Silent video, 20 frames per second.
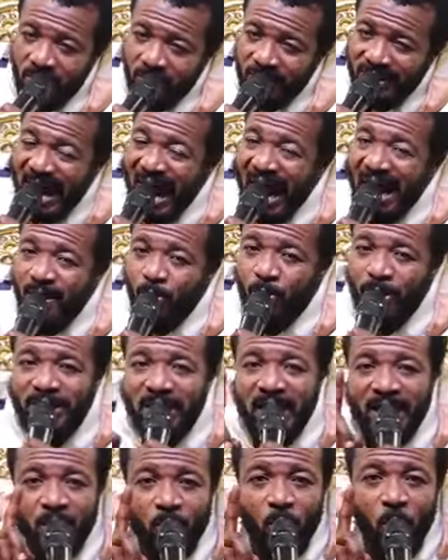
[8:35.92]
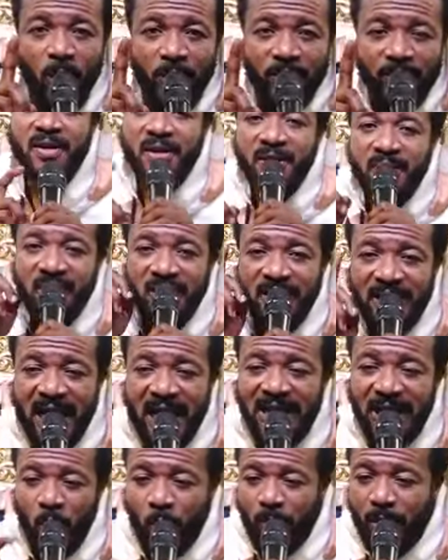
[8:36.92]
die with anyone. The day
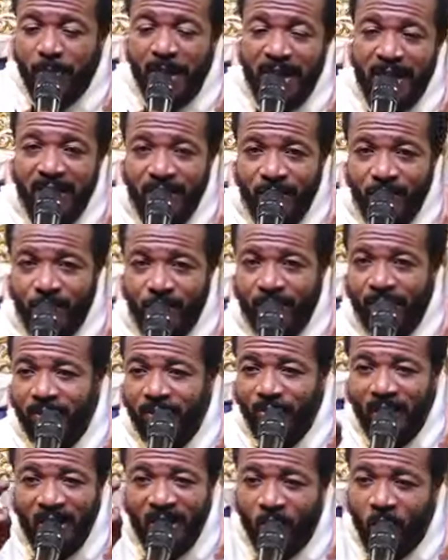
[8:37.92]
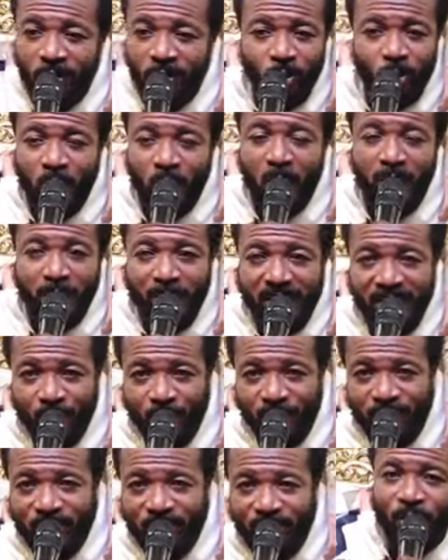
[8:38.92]
they will be burying you, your gold will not be buried
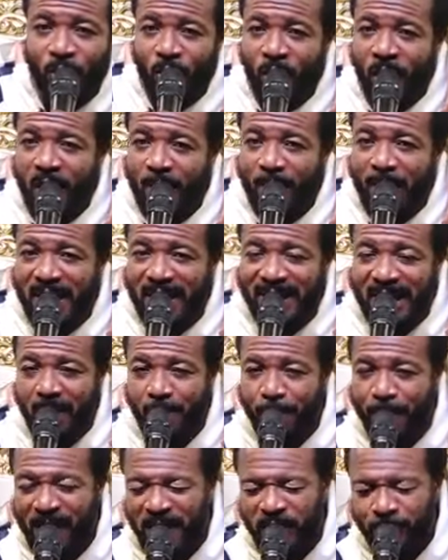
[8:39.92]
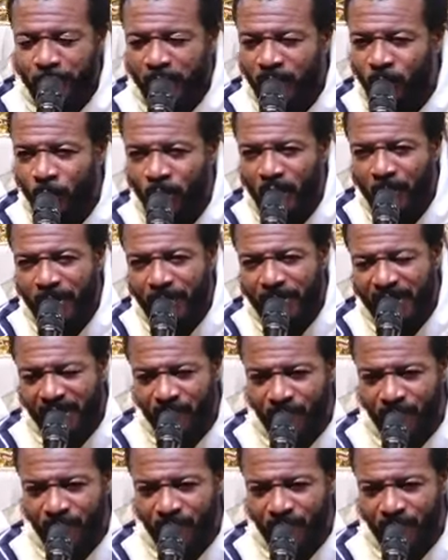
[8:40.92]
with you. Your American passport will not be buried